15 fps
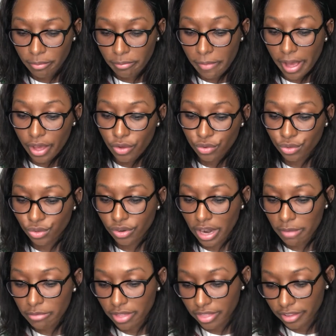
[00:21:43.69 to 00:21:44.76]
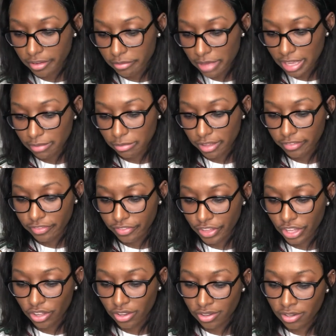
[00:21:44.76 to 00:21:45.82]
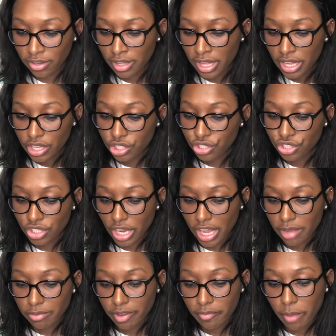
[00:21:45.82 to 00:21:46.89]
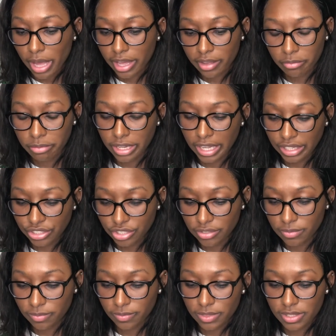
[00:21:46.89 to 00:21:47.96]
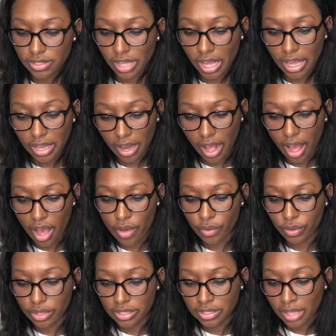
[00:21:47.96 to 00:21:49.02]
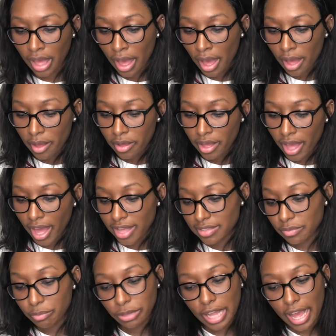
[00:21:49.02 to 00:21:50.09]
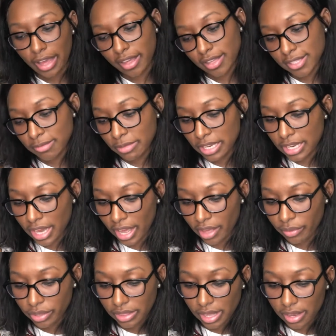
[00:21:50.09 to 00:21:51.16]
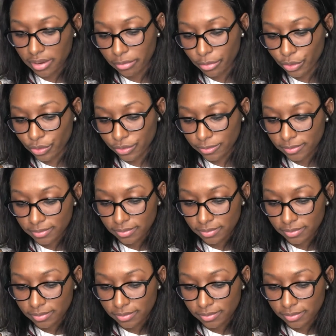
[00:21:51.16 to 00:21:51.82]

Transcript: My own grandmother made me feel ashamed of my complexion, saying I was as black as midnight without a moon.